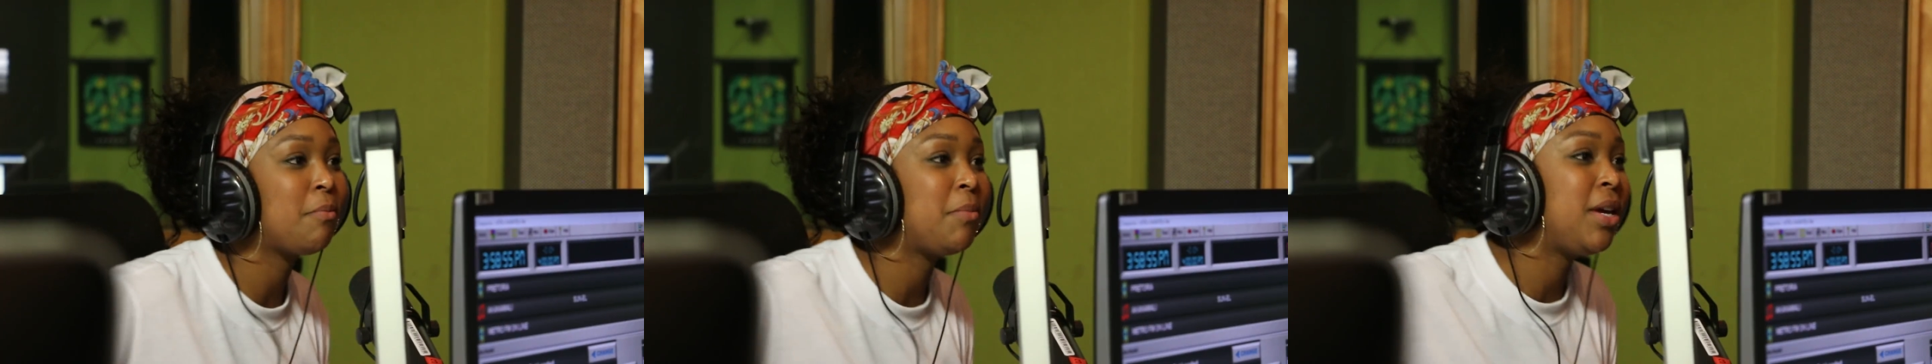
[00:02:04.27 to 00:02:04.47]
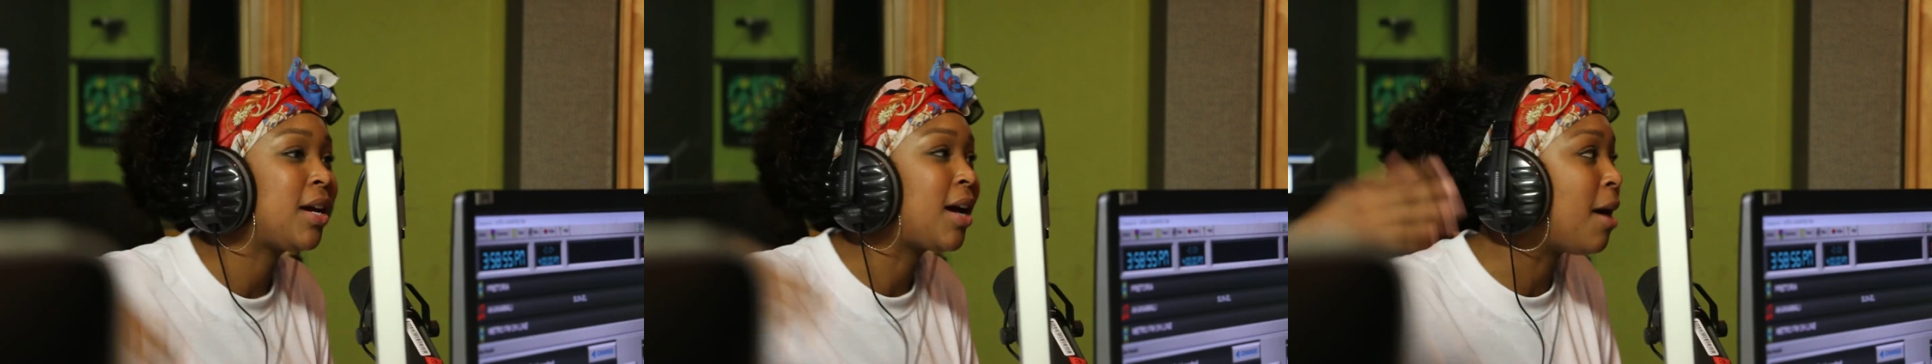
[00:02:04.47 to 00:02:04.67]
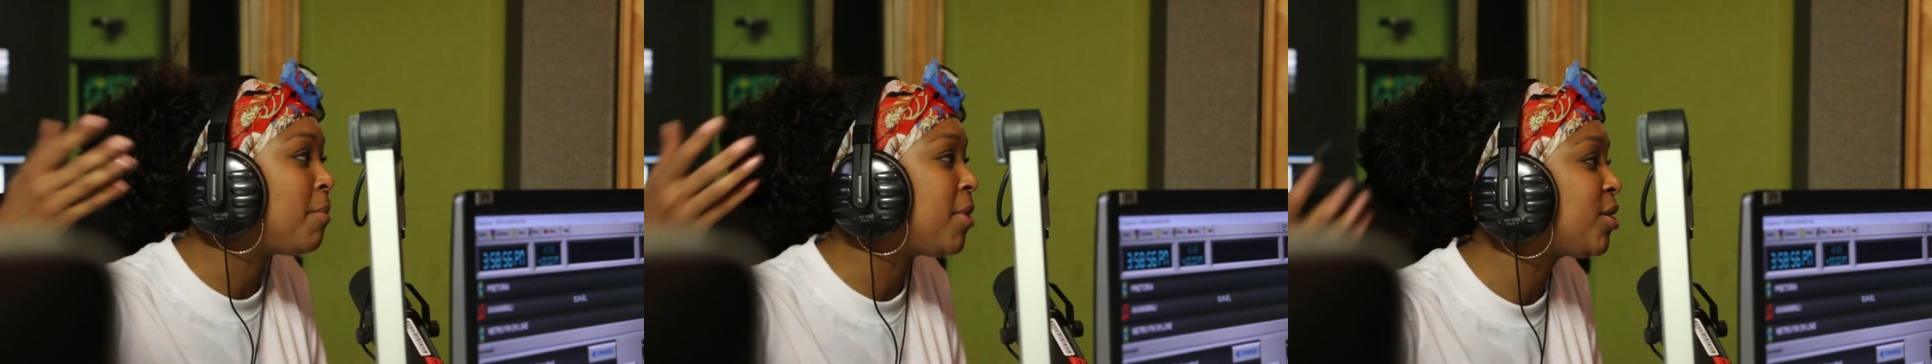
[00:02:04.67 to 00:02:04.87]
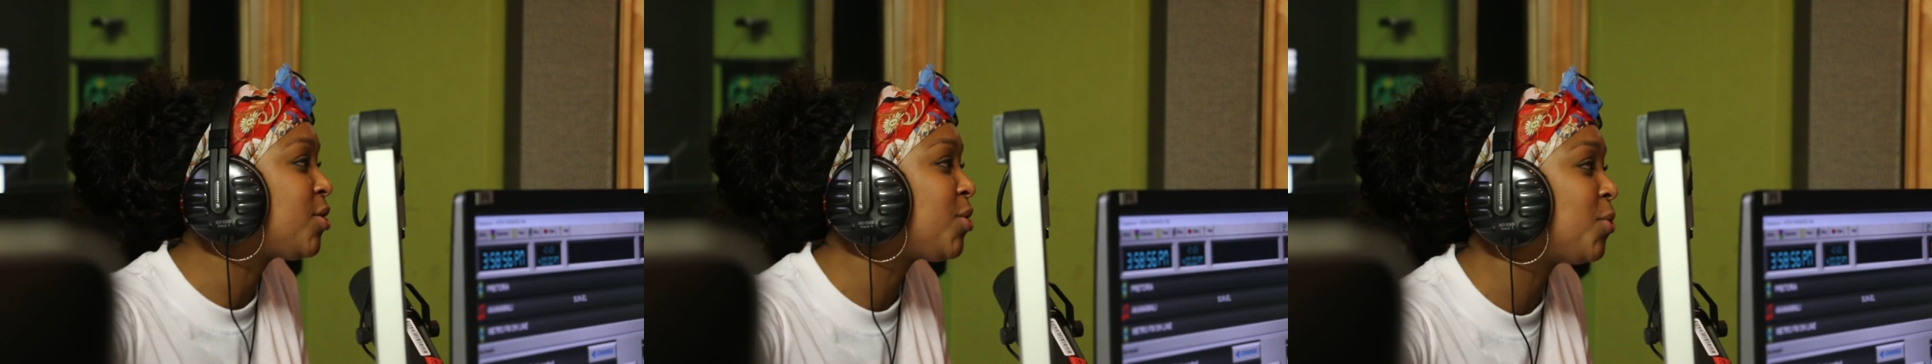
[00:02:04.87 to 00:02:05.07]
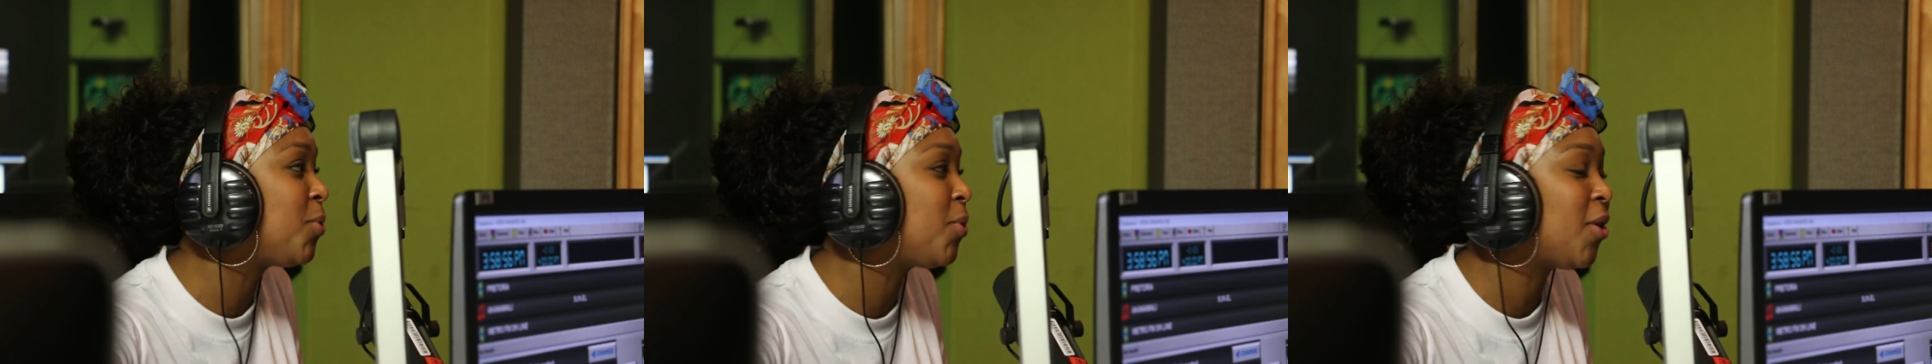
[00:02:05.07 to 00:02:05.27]
me coming
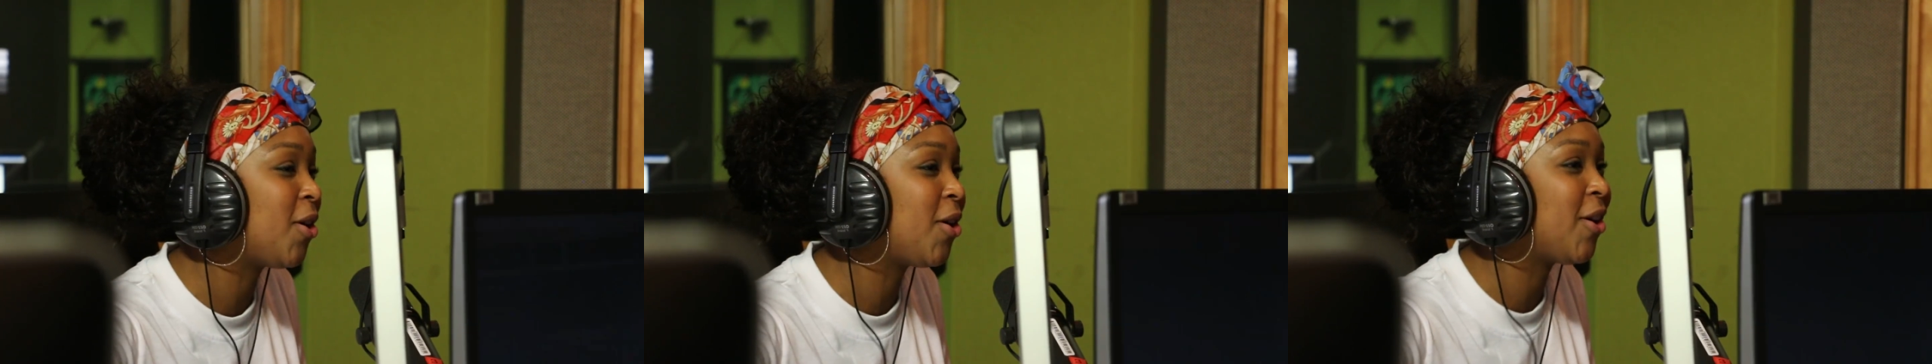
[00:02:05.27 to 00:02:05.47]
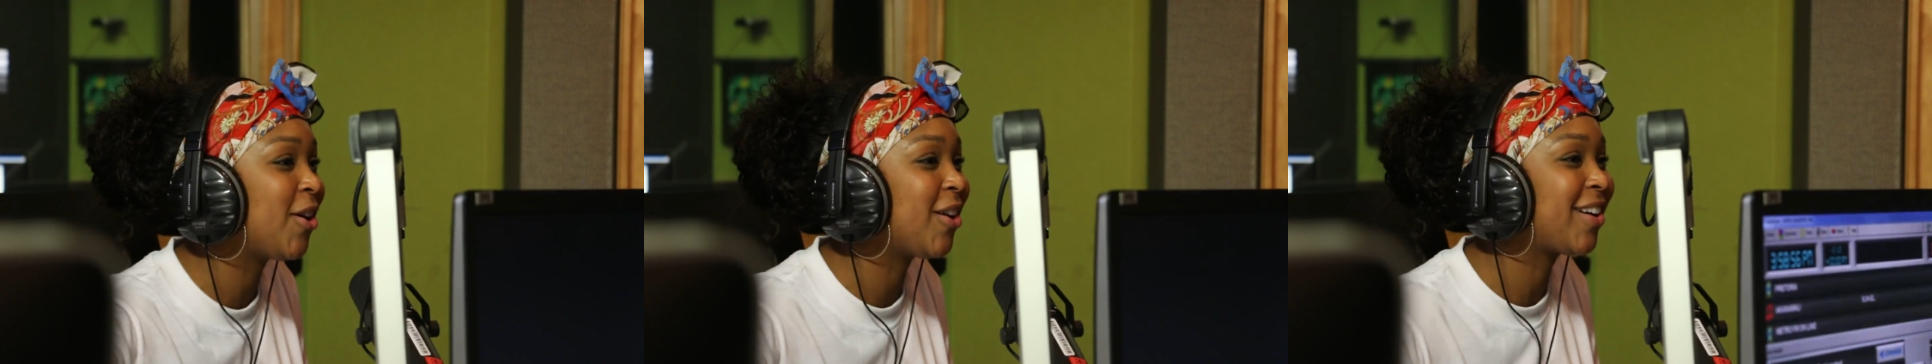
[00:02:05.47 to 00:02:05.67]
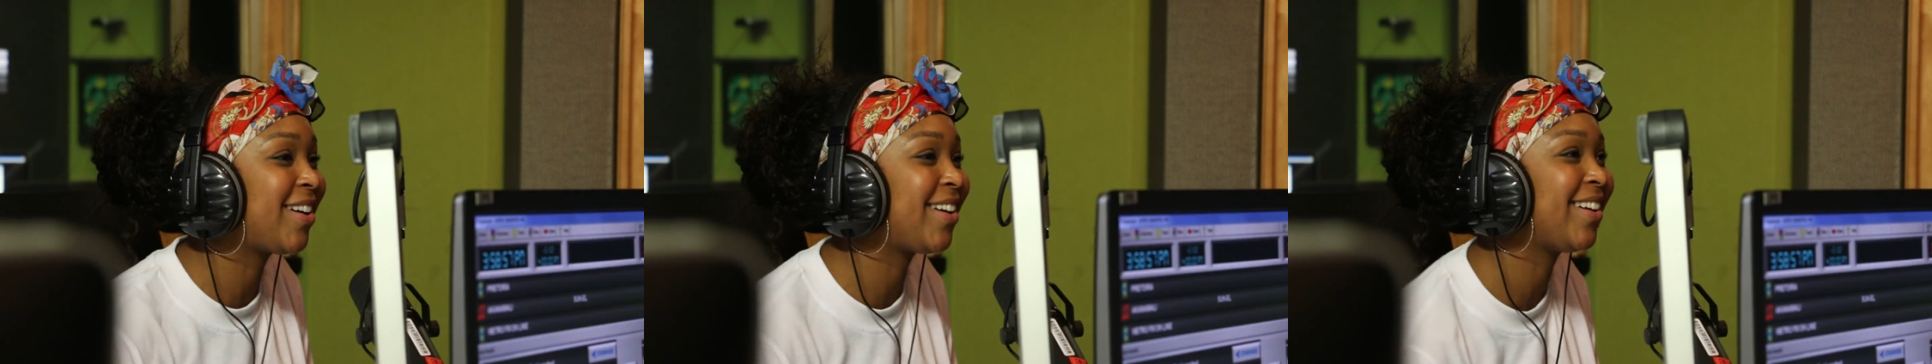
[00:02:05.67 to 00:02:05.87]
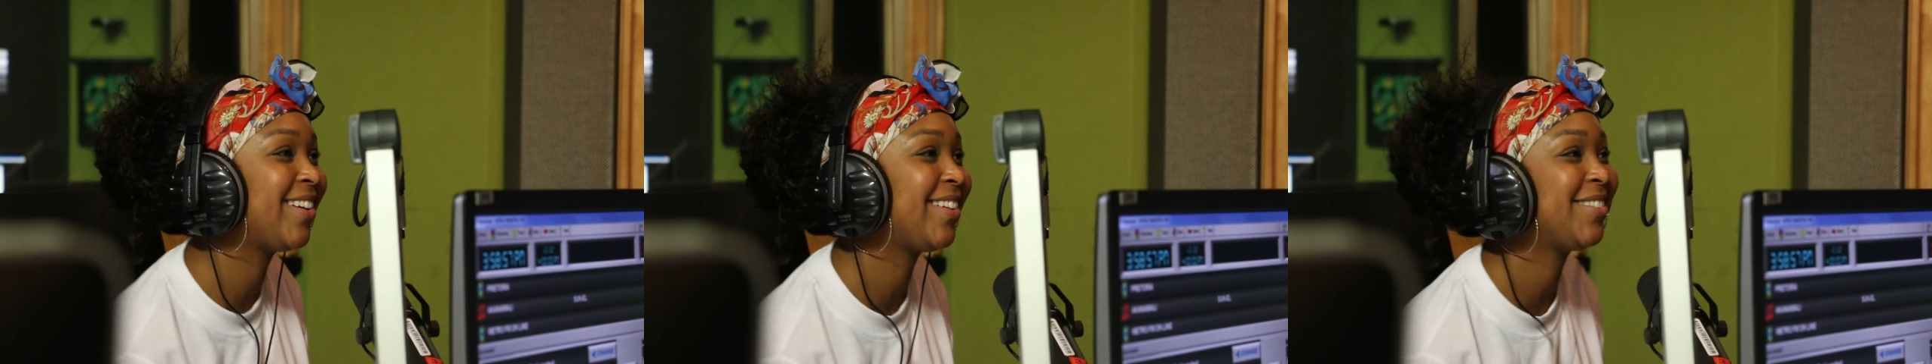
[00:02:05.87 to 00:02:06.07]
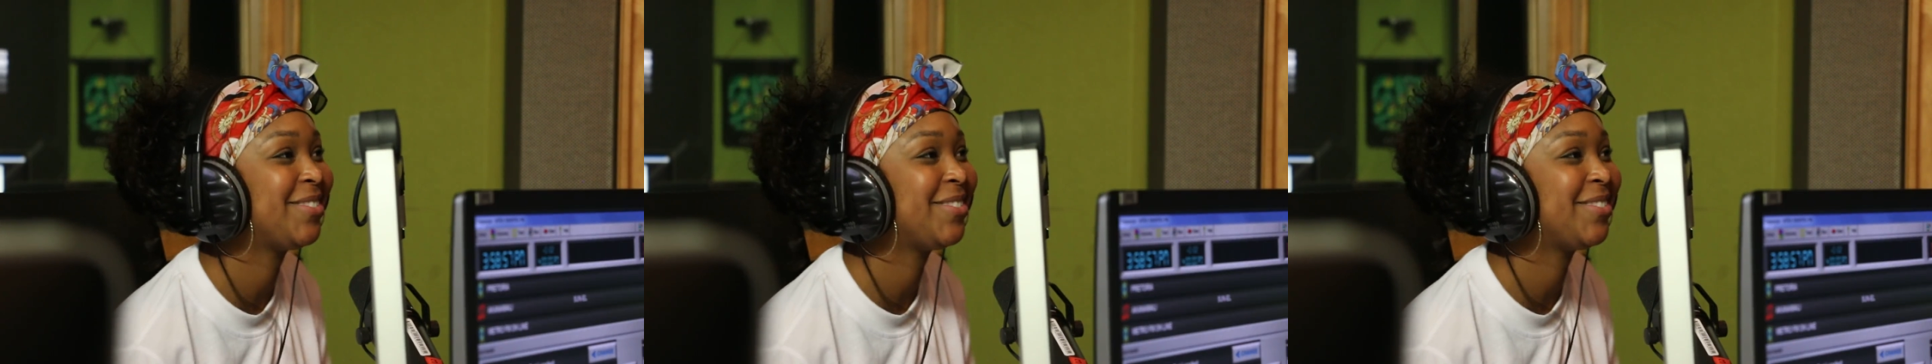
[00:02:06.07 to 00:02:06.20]
to work.